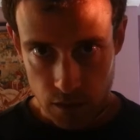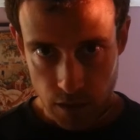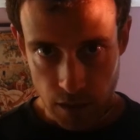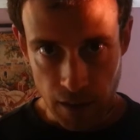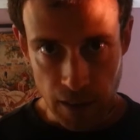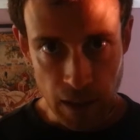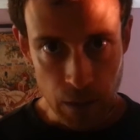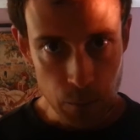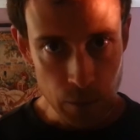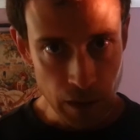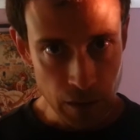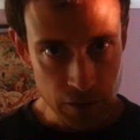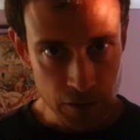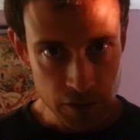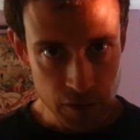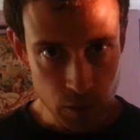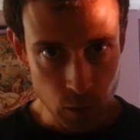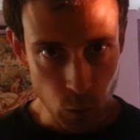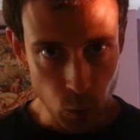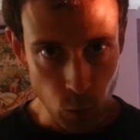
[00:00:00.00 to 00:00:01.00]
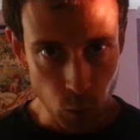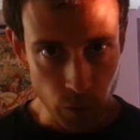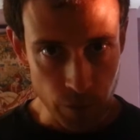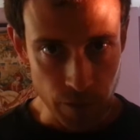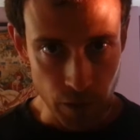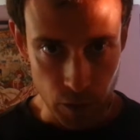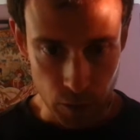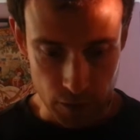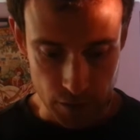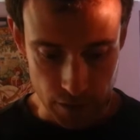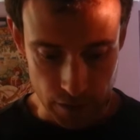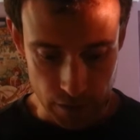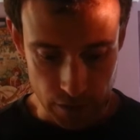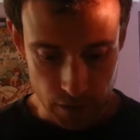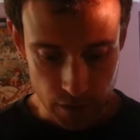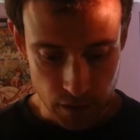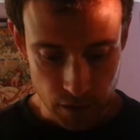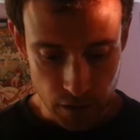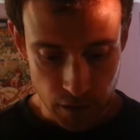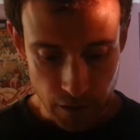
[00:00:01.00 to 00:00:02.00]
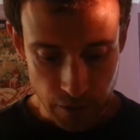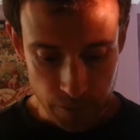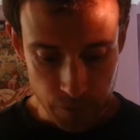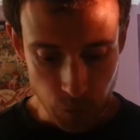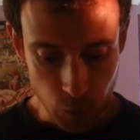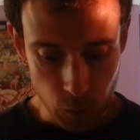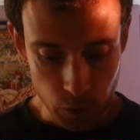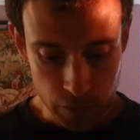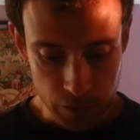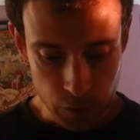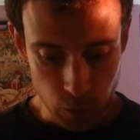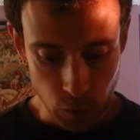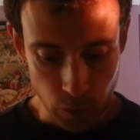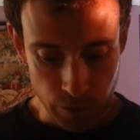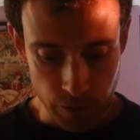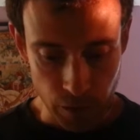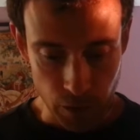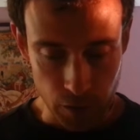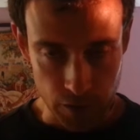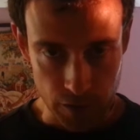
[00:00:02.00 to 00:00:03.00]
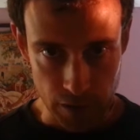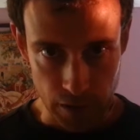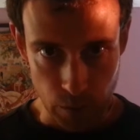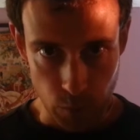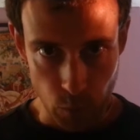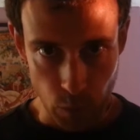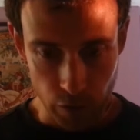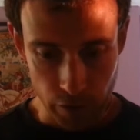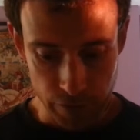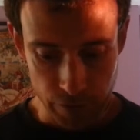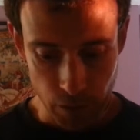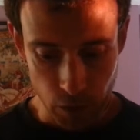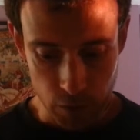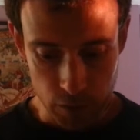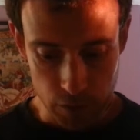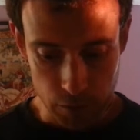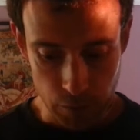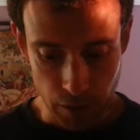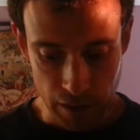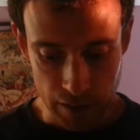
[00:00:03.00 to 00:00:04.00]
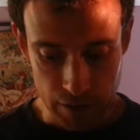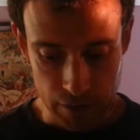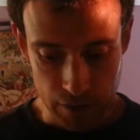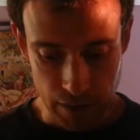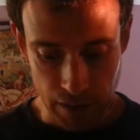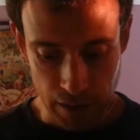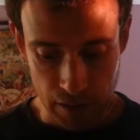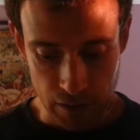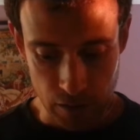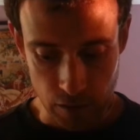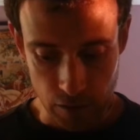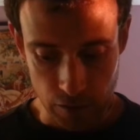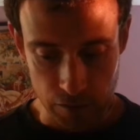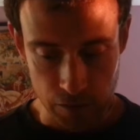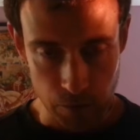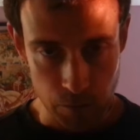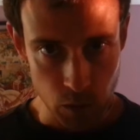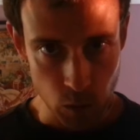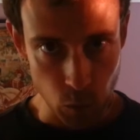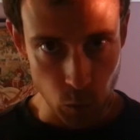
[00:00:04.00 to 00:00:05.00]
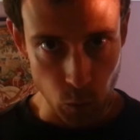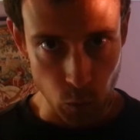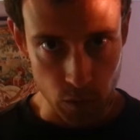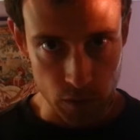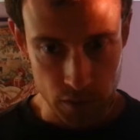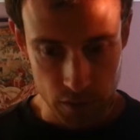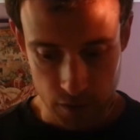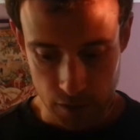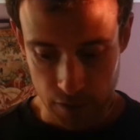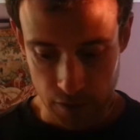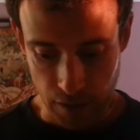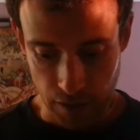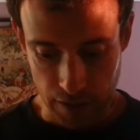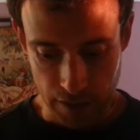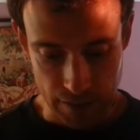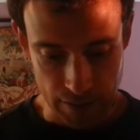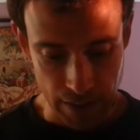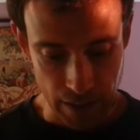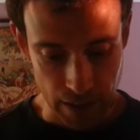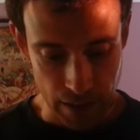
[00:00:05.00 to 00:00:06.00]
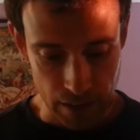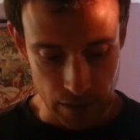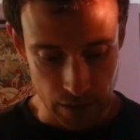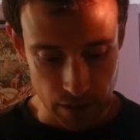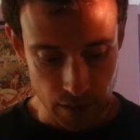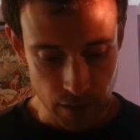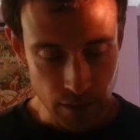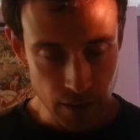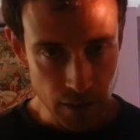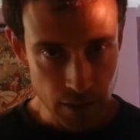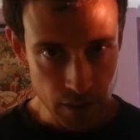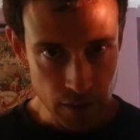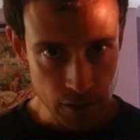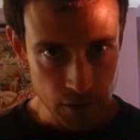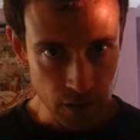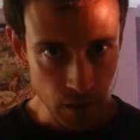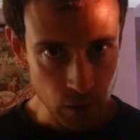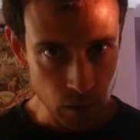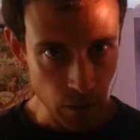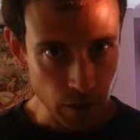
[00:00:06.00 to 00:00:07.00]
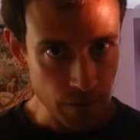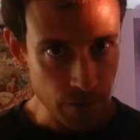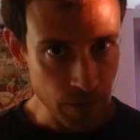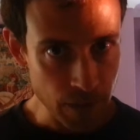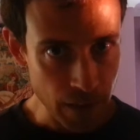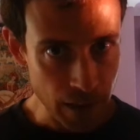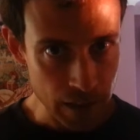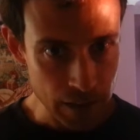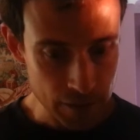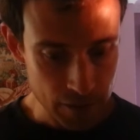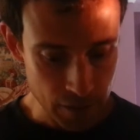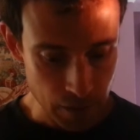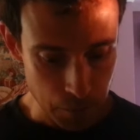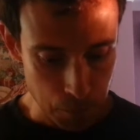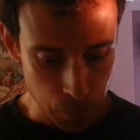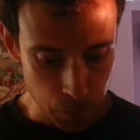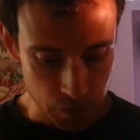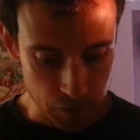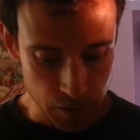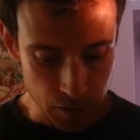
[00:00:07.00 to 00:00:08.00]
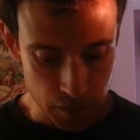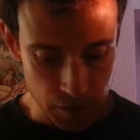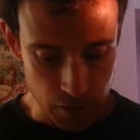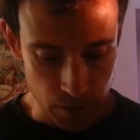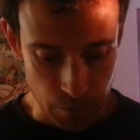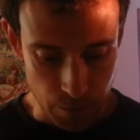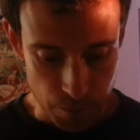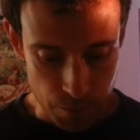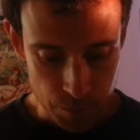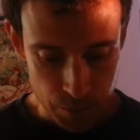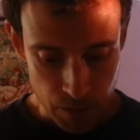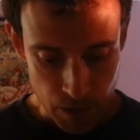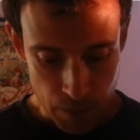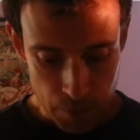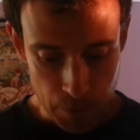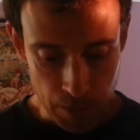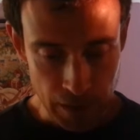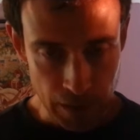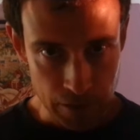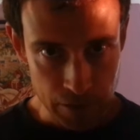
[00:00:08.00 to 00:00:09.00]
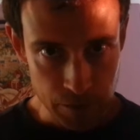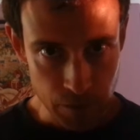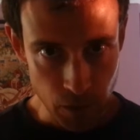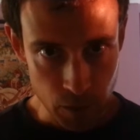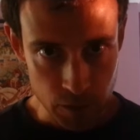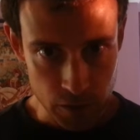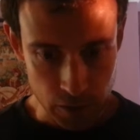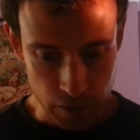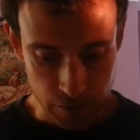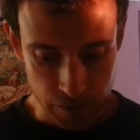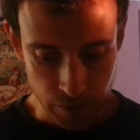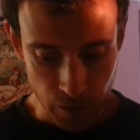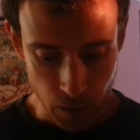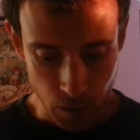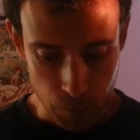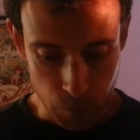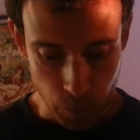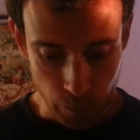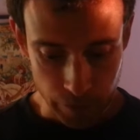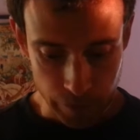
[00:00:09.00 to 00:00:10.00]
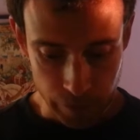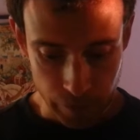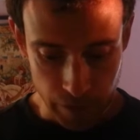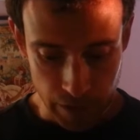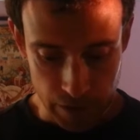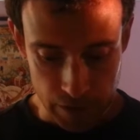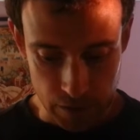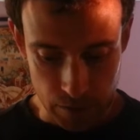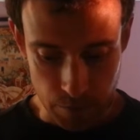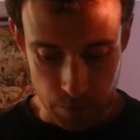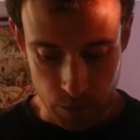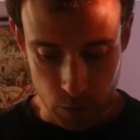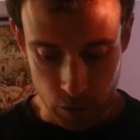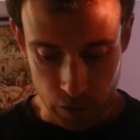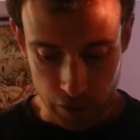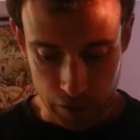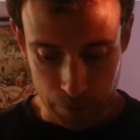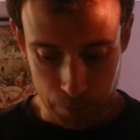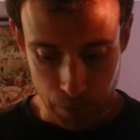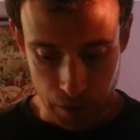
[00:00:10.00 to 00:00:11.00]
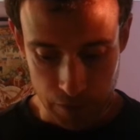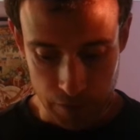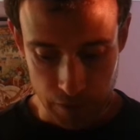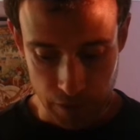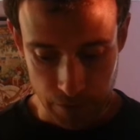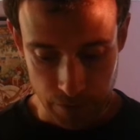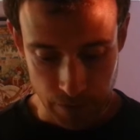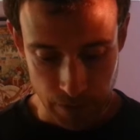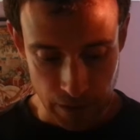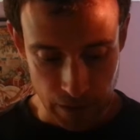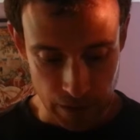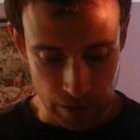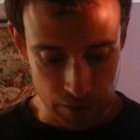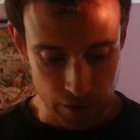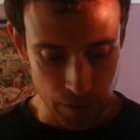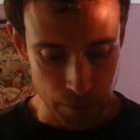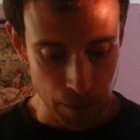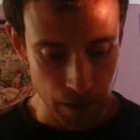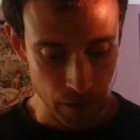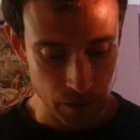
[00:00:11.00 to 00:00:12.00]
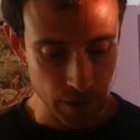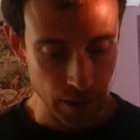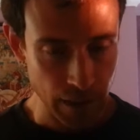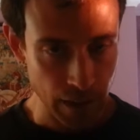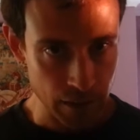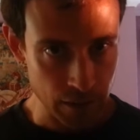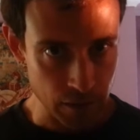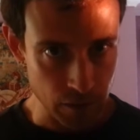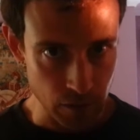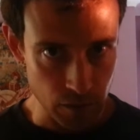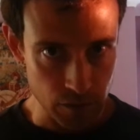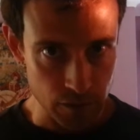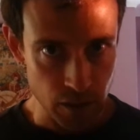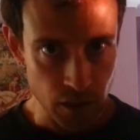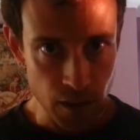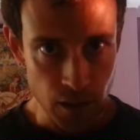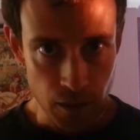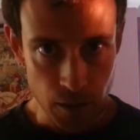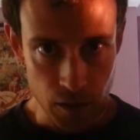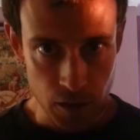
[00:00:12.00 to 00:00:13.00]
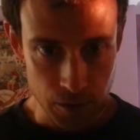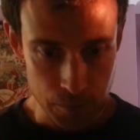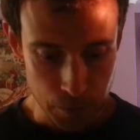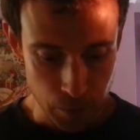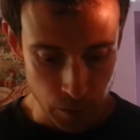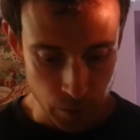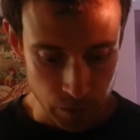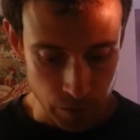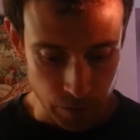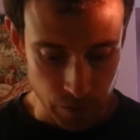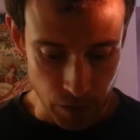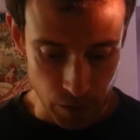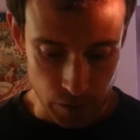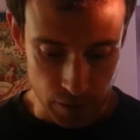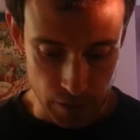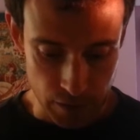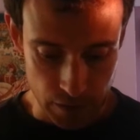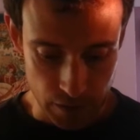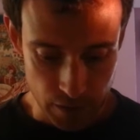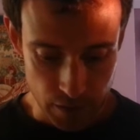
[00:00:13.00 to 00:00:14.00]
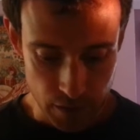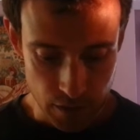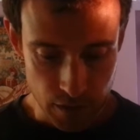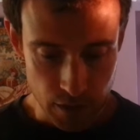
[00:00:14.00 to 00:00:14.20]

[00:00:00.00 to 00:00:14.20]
And then we have score voting. Full score voting, where a voter rates candidates from 0 to say 10, is still a fairly simple system, but gives voters far more freedom to express their feelings about candidates than approval voting.